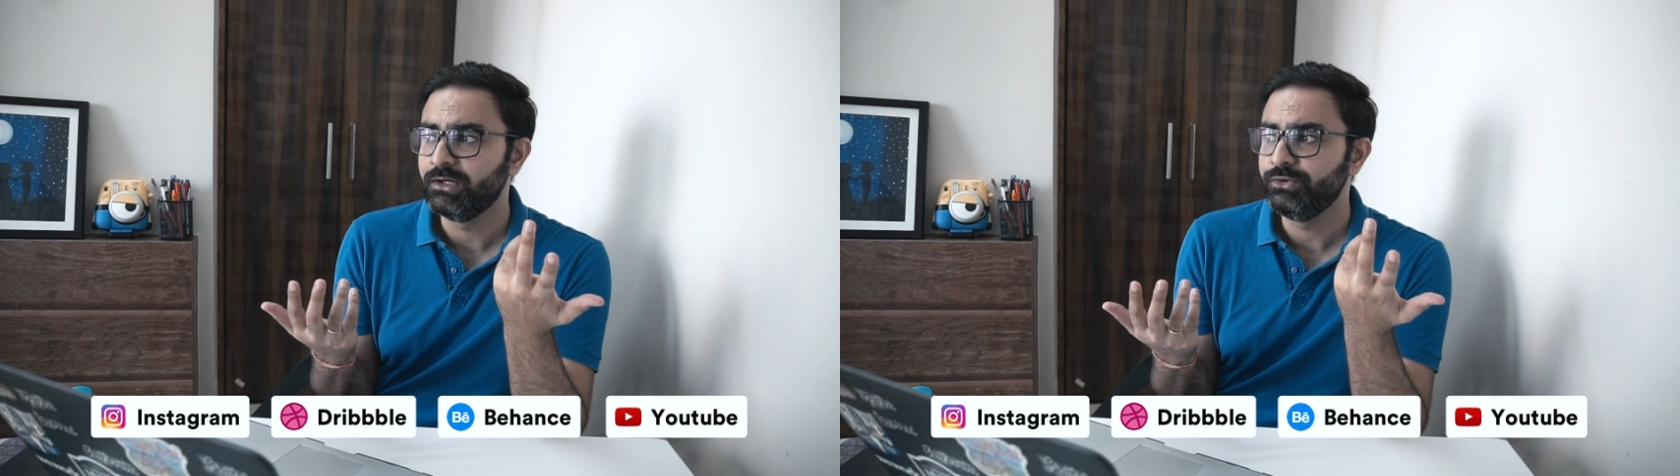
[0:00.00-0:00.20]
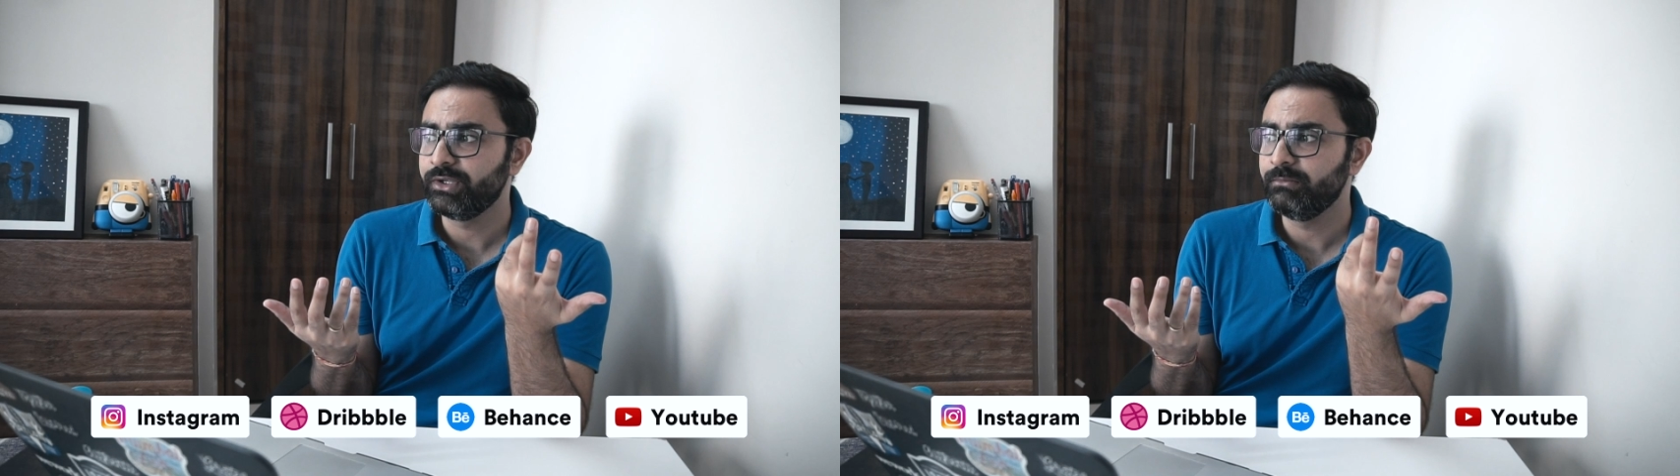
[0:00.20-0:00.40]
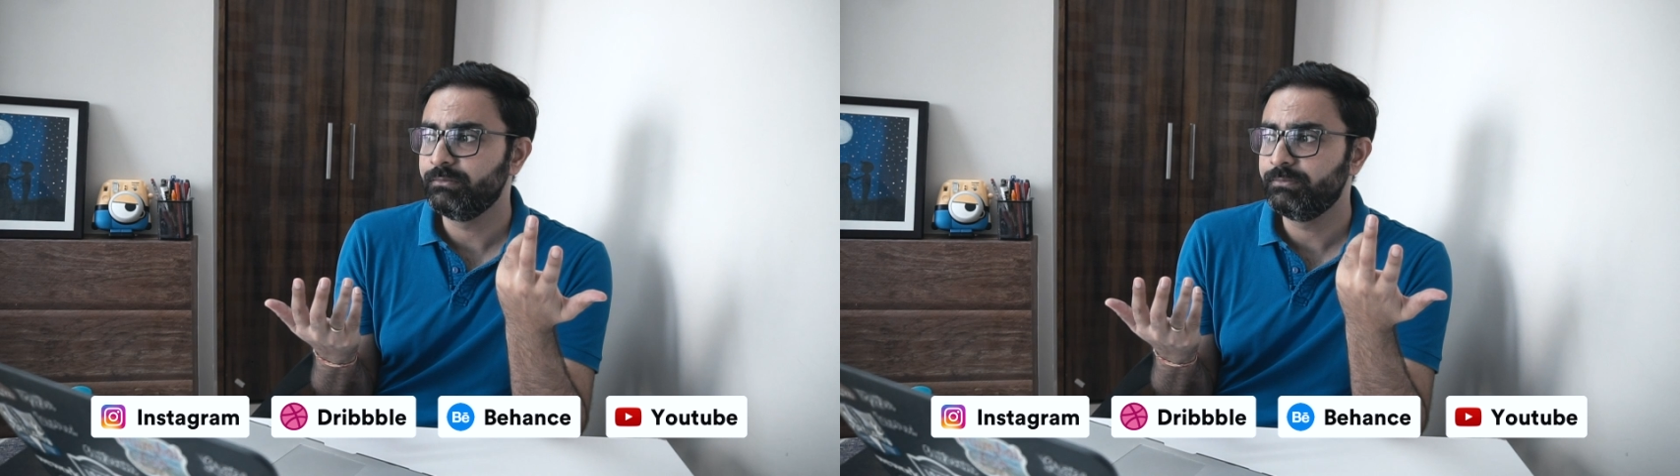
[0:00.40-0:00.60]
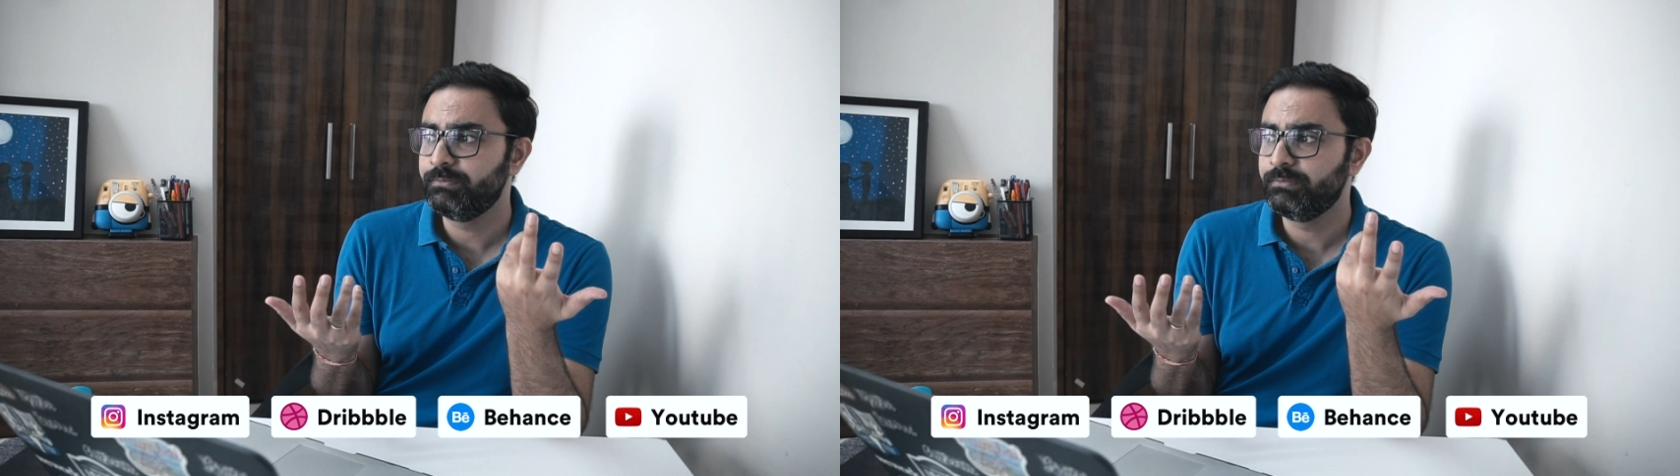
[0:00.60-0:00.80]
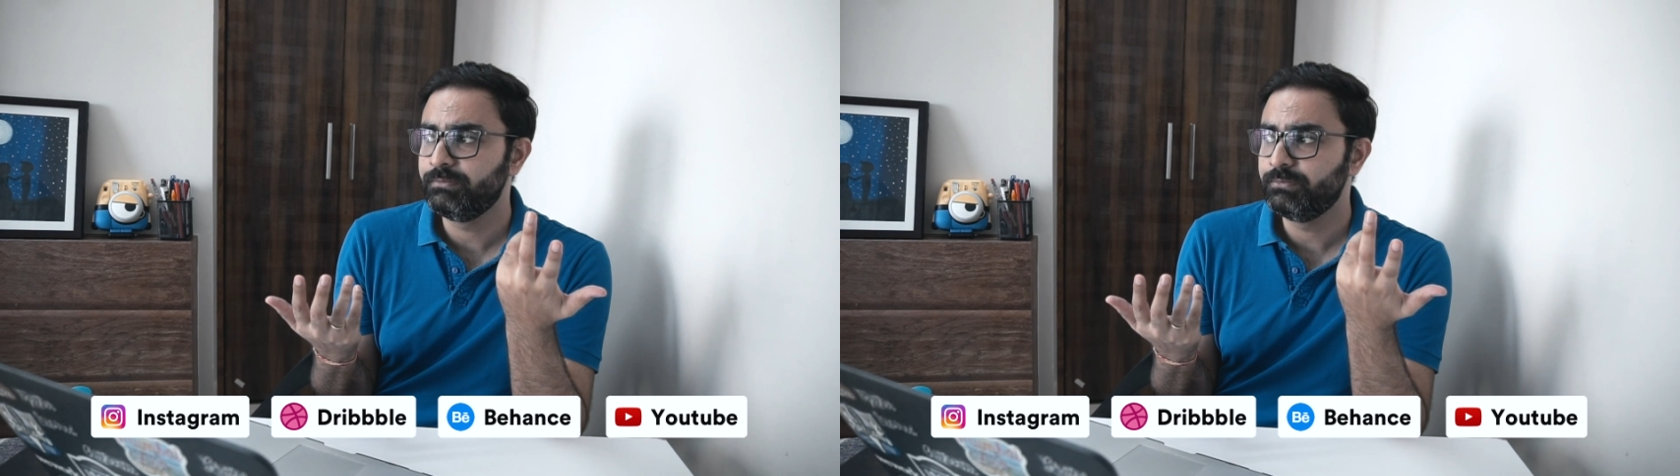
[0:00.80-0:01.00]
You can
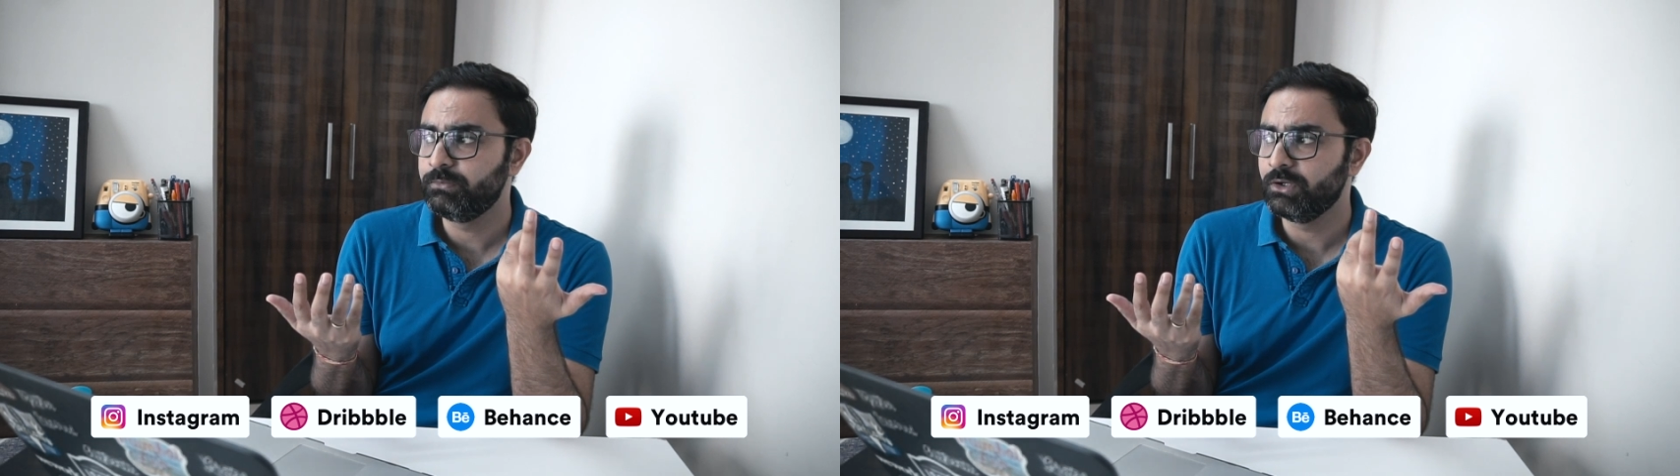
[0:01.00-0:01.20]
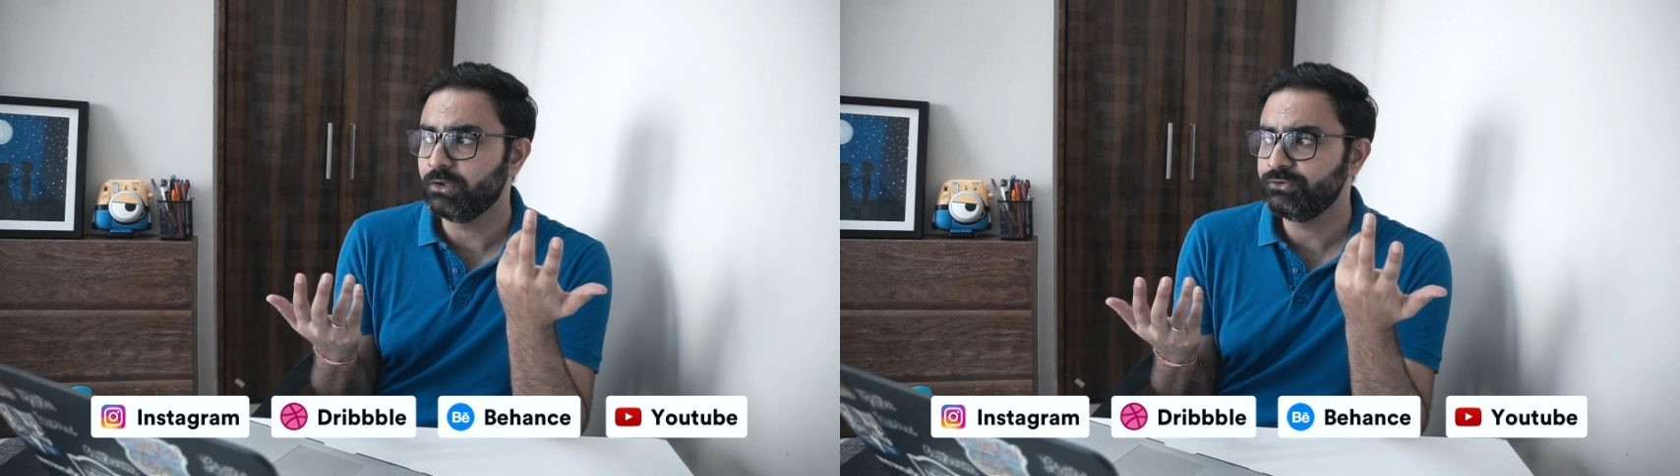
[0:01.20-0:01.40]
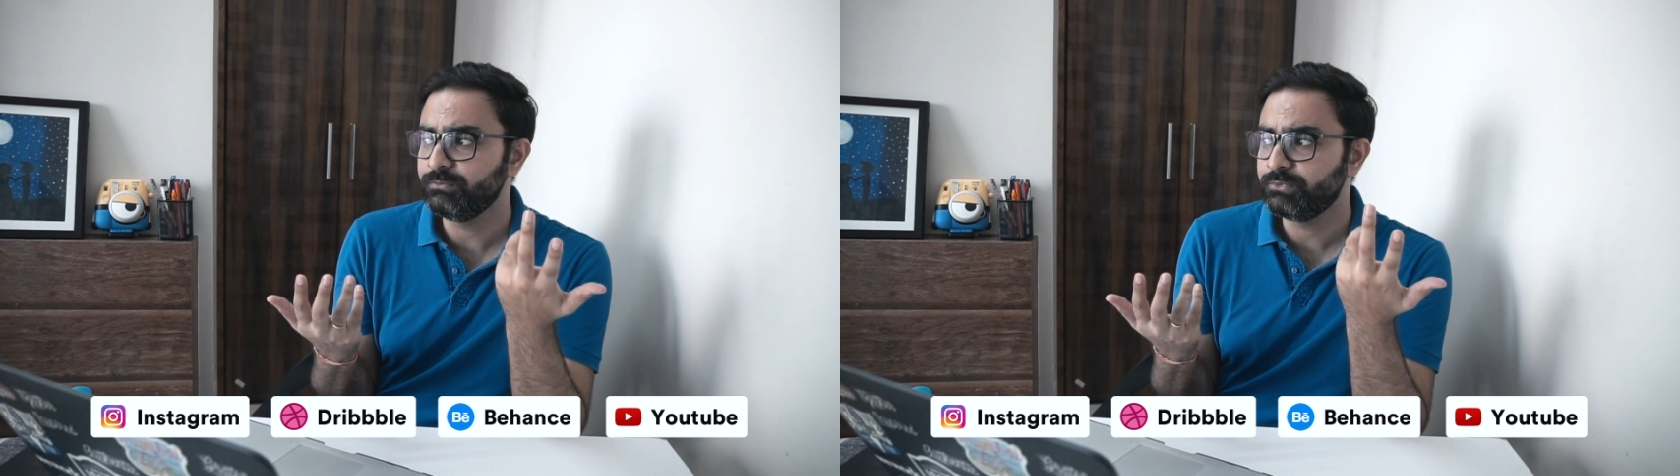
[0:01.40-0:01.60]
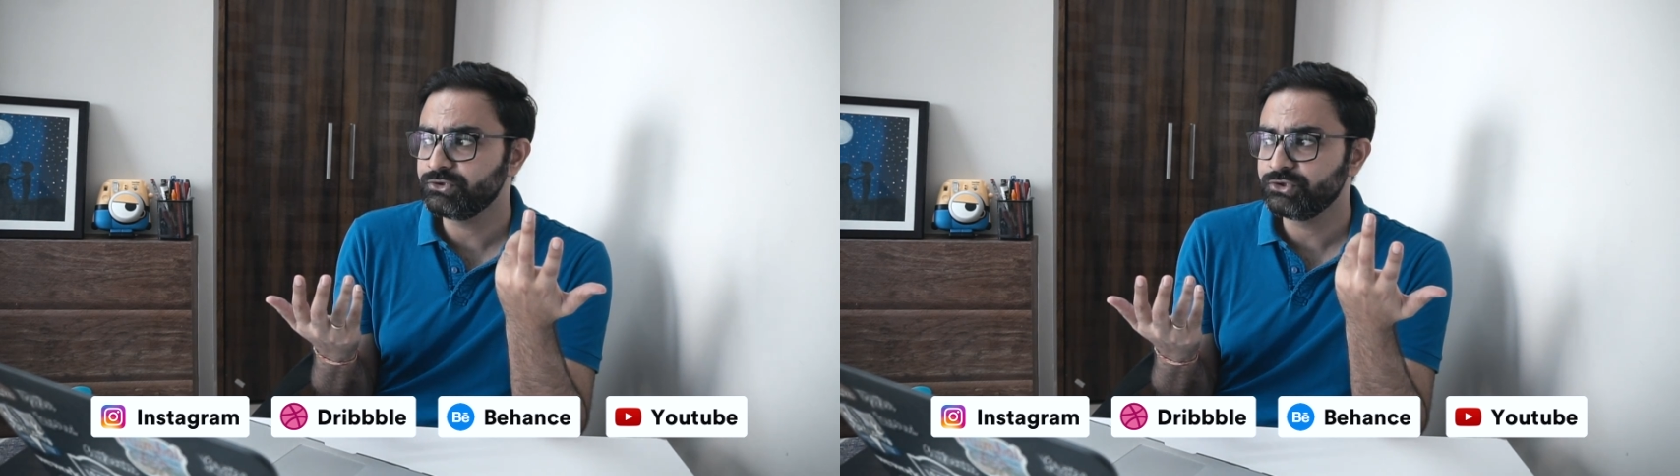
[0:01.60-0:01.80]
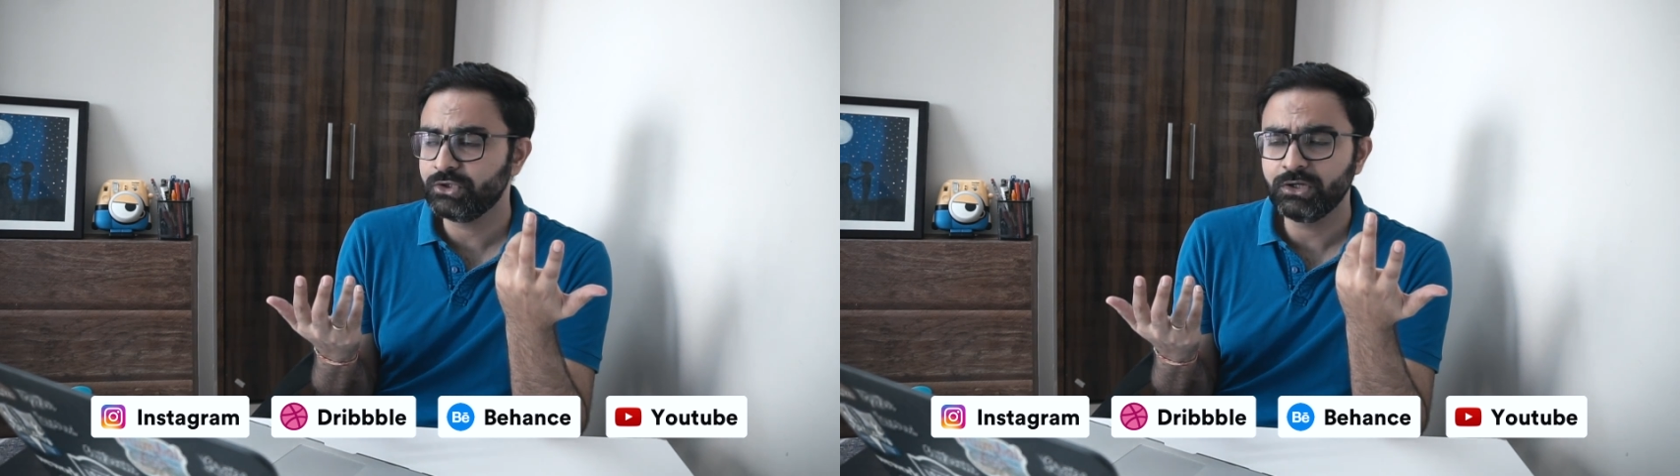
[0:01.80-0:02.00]
also
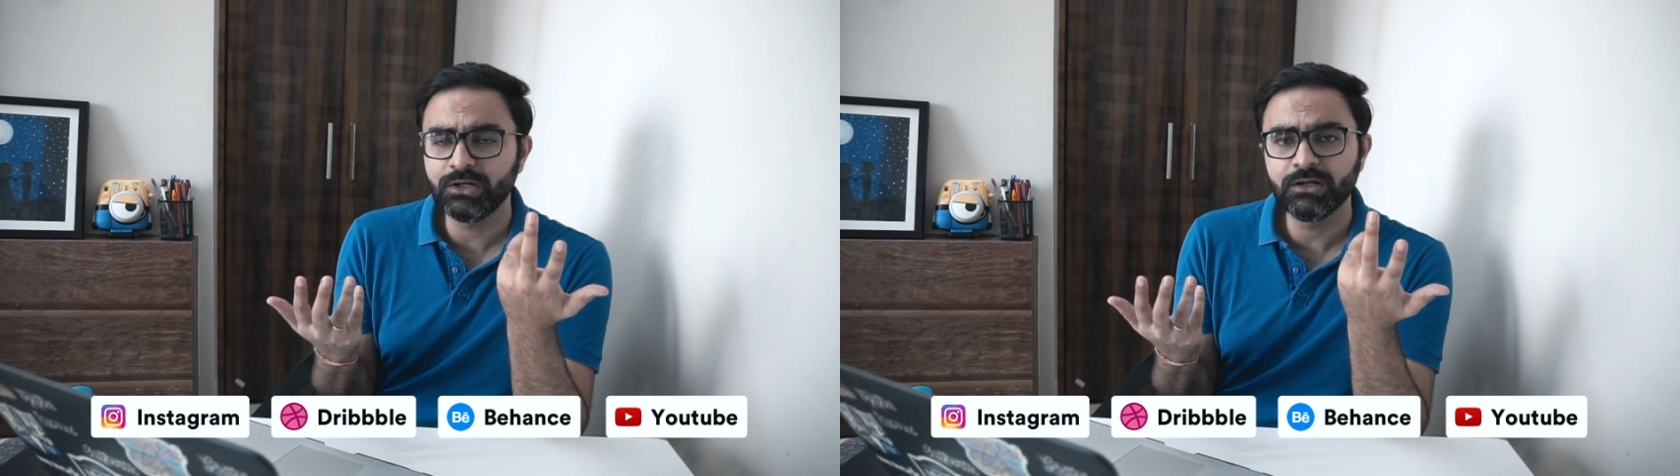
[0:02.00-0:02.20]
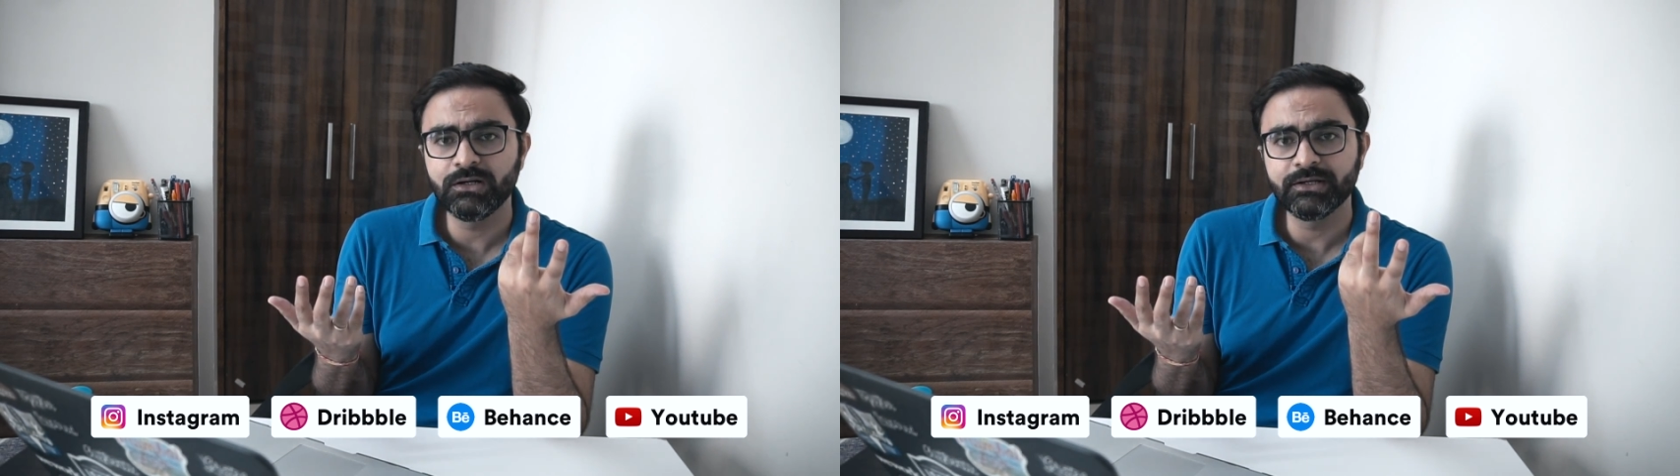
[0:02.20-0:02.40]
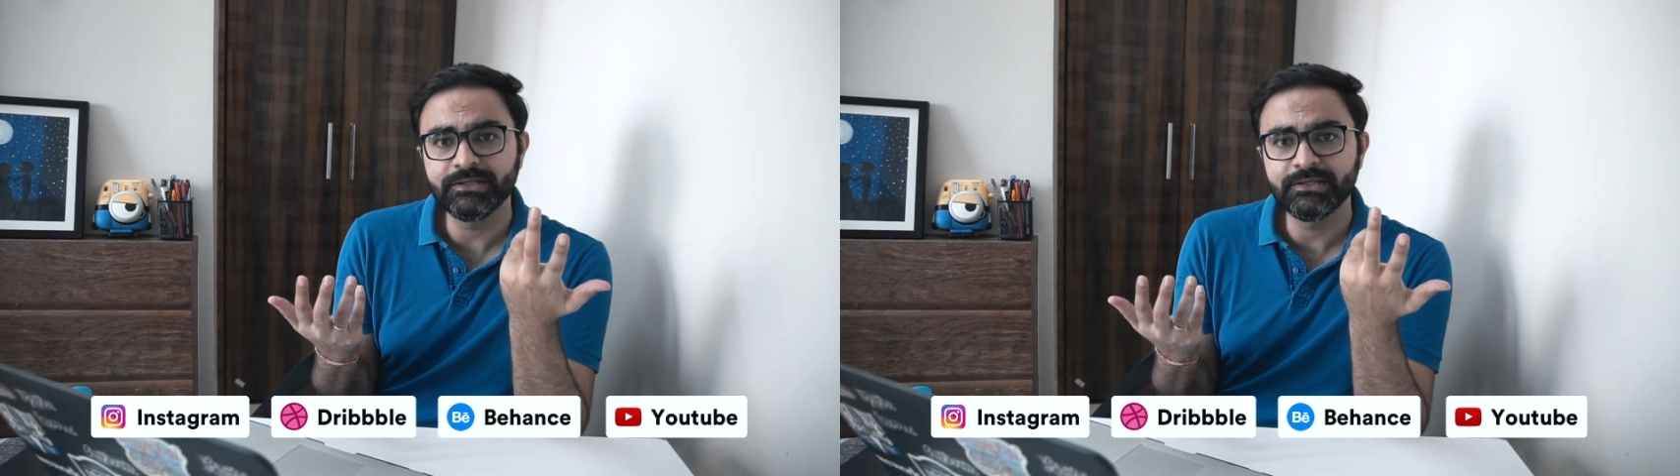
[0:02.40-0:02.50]
push your